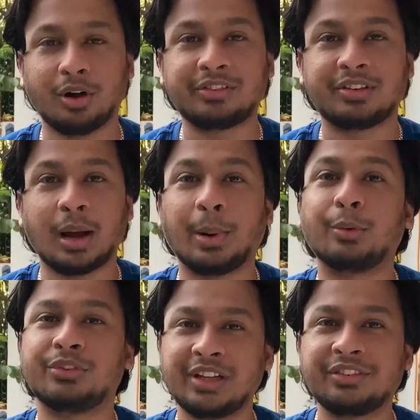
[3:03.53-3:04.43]
costs
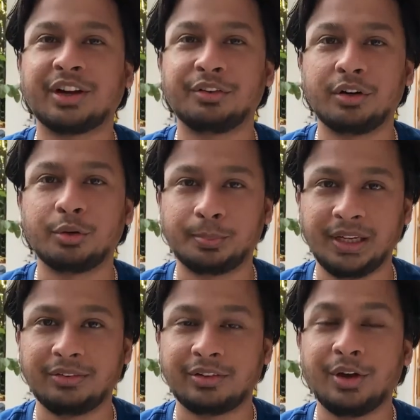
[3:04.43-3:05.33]
about 600
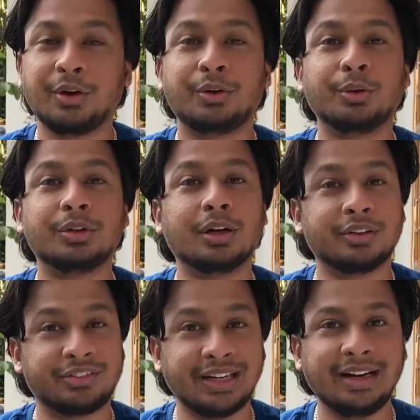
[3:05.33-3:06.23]
rupees to
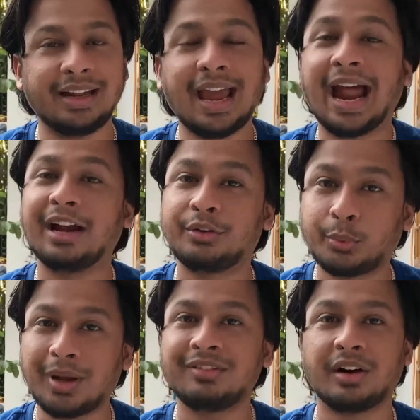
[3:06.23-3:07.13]
the state and
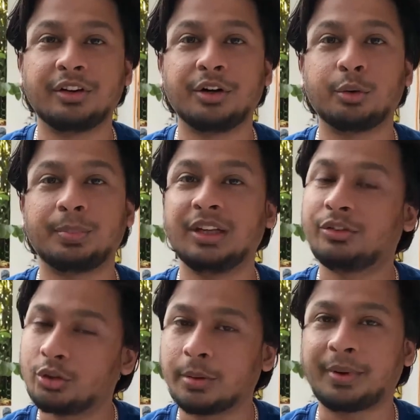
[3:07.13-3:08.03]
1200
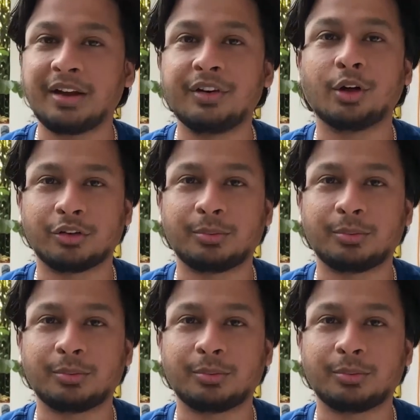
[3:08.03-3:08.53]
rupees to the private